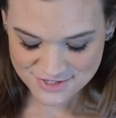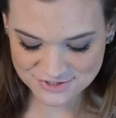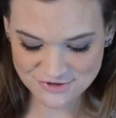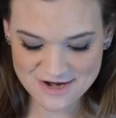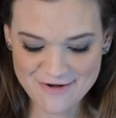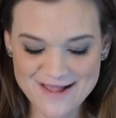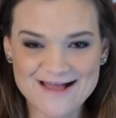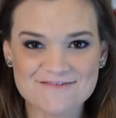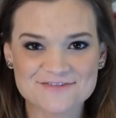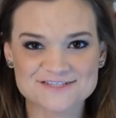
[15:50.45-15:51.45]
So now I
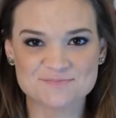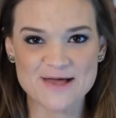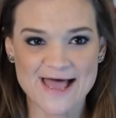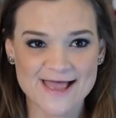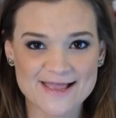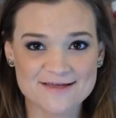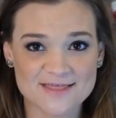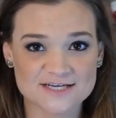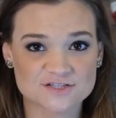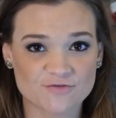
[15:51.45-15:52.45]
have this bag
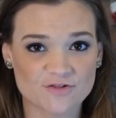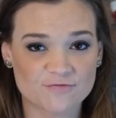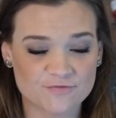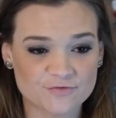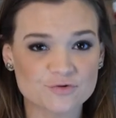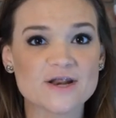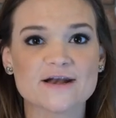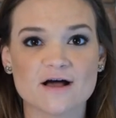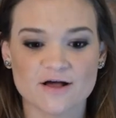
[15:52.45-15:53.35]
that is full of food and